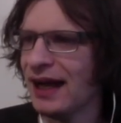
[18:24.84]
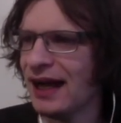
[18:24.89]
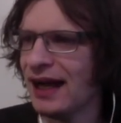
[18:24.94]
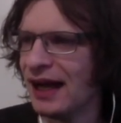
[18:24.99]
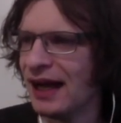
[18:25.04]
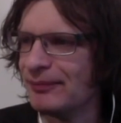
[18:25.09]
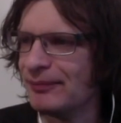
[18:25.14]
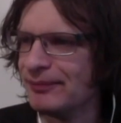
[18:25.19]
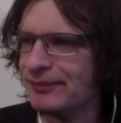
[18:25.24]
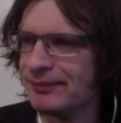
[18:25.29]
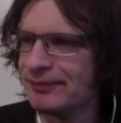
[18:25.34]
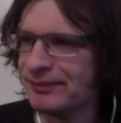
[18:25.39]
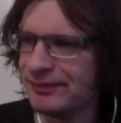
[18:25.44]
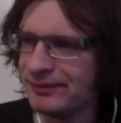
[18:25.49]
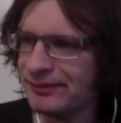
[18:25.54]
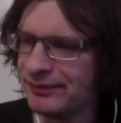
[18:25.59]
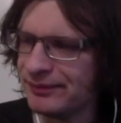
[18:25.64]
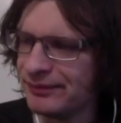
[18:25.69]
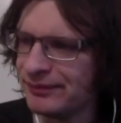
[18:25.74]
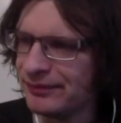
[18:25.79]

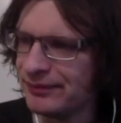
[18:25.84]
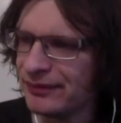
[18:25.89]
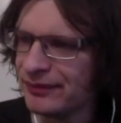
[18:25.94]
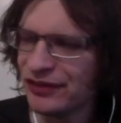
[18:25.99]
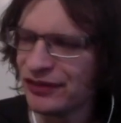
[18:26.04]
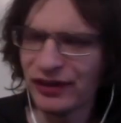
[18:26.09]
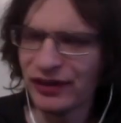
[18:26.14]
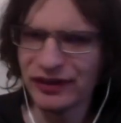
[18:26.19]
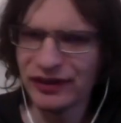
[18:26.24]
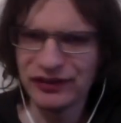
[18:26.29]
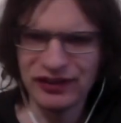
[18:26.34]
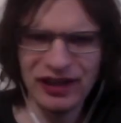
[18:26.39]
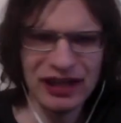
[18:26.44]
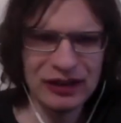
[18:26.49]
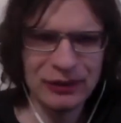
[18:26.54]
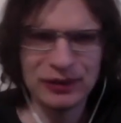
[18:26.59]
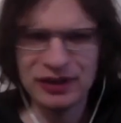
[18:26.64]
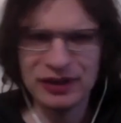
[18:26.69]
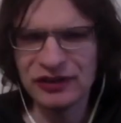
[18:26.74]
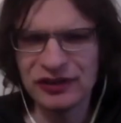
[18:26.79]
So I
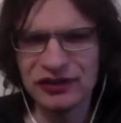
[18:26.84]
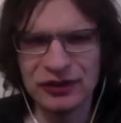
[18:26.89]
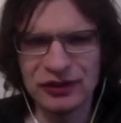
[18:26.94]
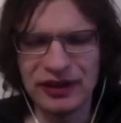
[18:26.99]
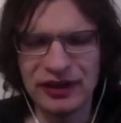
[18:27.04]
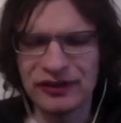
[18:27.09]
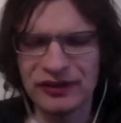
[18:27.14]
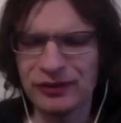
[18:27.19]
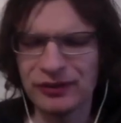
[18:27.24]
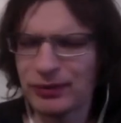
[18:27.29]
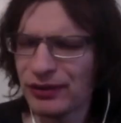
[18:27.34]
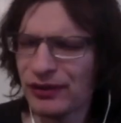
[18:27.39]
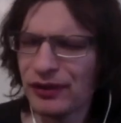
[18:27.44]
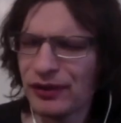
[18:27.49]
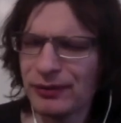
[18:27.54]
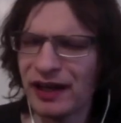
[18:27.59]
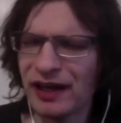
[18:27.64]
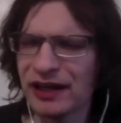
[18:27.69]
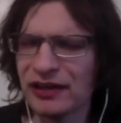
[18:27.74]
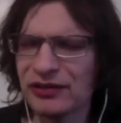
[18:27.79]
started looking at just sort of like some
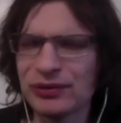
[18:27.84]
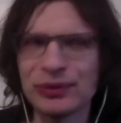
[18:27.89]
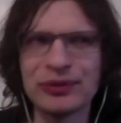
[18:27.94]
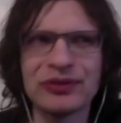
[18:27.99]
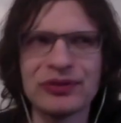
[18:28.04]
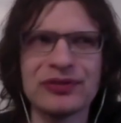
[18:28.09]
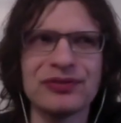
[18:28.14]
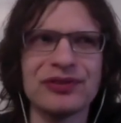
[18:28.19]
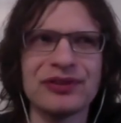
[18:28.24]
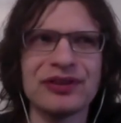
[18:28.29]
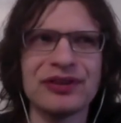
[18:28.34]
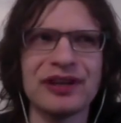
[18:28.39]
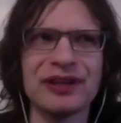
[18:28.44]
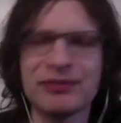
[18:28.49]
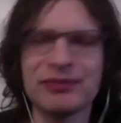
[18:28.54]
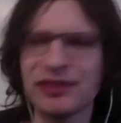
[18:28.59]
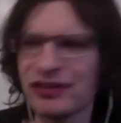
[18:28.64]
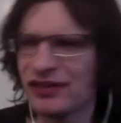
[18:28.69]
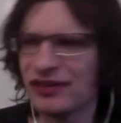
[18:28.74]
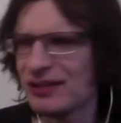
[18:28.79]
third-party tools for
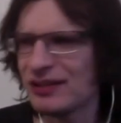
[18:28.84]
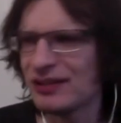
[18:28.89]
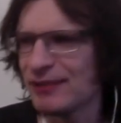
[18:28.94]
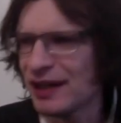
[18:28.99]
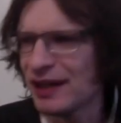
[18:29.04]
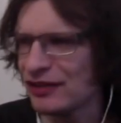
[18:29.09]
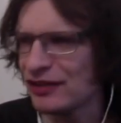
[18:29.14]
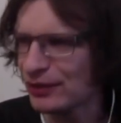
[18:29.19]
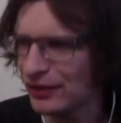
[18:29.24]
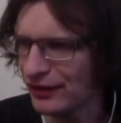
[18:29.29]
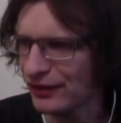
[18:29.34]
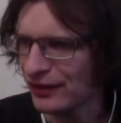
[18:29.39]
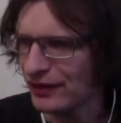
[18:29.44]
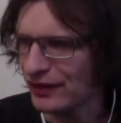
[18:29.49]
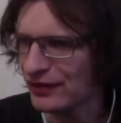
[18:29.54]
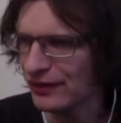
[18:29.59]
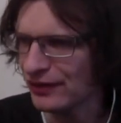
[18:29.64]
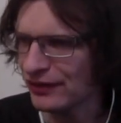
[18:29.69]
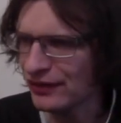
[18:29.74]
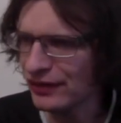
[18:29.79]
scene management on
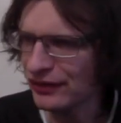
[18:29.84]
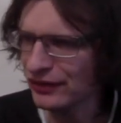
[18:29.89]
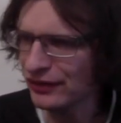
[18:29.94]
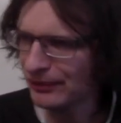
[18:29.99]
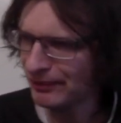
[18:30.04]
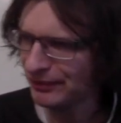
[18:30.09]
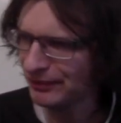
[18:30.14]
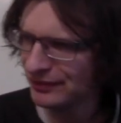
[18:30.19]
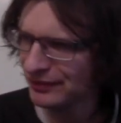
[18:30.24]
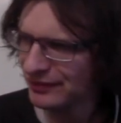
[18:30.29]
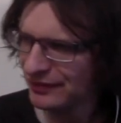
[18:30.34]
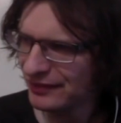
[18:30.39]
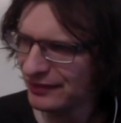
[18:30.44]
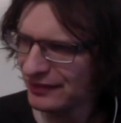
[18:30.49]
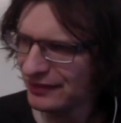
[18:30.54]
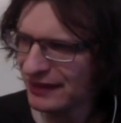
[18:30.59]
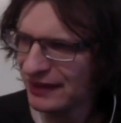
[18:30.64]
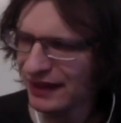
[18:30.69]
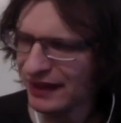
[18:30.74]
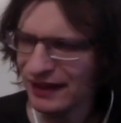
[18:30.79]
these consoles,
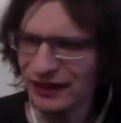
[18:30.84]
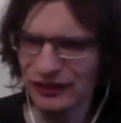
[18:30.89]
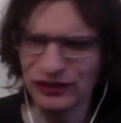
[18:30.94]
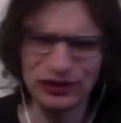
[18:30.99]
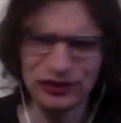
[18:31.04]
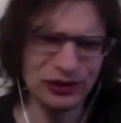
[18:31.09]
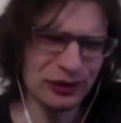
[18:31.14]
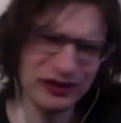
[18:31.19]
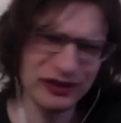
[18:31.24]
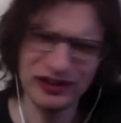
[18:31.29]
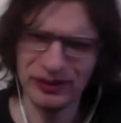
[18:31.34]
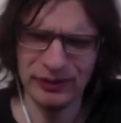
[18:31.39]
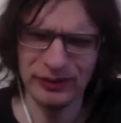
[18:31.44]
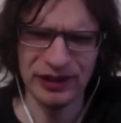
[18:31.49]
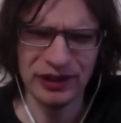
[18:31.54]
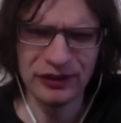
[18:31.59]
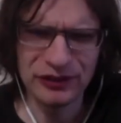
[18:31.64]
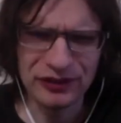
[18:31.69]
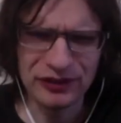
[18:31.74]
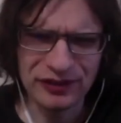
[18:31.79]
because surely
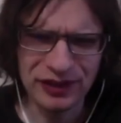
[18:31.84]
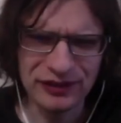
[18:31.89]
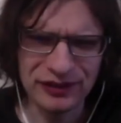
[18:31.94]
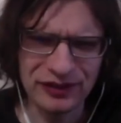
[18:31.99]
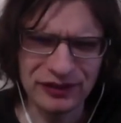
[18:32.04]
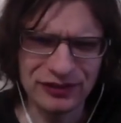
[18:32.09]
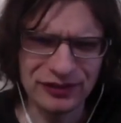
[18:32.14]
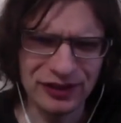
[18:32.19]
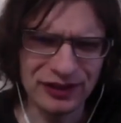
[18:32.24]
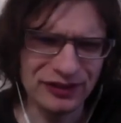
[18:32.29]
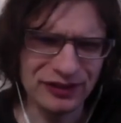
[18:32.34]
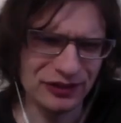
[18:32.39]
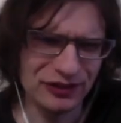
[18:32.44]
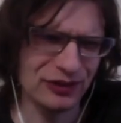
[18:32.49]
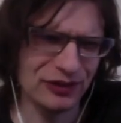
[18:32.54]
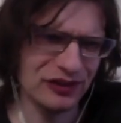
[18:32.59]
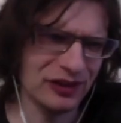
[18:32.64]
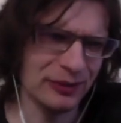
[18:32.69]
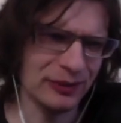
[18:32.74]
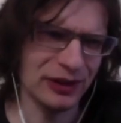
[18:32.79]
someone else had done this, right?
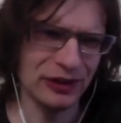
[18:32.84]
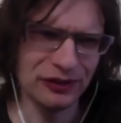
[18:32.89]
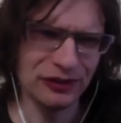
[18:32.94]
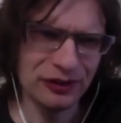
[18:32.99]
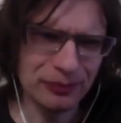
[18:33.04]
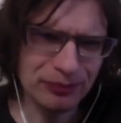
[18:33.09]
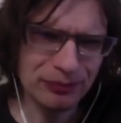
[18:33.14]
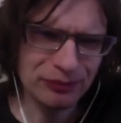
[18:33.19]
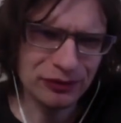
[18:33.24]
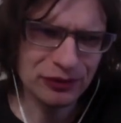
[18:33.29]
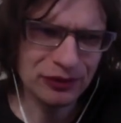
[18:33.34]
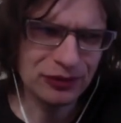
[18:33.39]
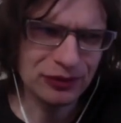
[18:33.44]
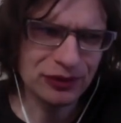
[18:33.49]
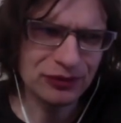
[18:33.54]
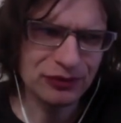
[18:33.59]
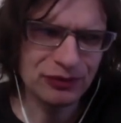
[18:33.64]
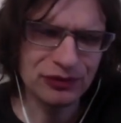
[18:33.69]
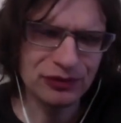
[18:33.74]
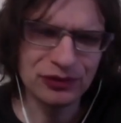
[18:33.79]
Surely someone else had
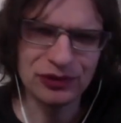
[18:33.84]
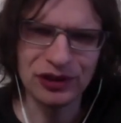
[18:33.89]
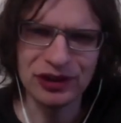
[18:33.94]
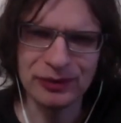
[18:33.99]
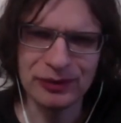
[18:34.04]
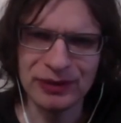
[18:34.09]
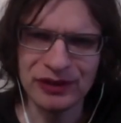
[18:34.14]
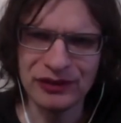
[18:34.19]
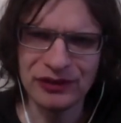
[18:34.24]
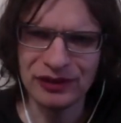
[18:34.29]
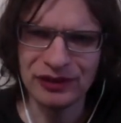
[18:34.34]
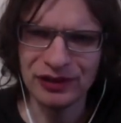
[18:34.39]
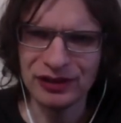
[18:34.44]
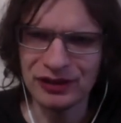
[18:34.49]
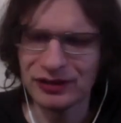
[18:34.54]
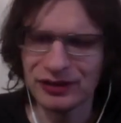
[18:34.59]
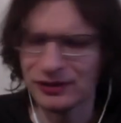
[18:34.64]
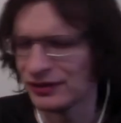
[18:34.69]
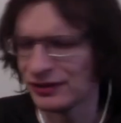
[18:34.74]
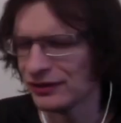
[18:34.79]
tried to mix
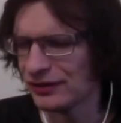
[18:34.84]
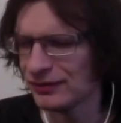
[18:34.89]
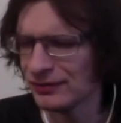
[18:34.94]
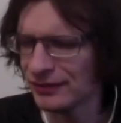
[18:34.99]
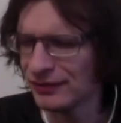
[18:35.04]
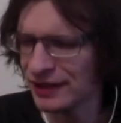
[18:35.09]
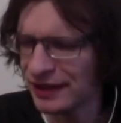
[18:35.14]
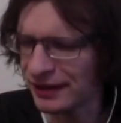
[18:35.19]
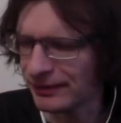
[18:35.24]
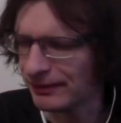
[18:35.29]
theatre and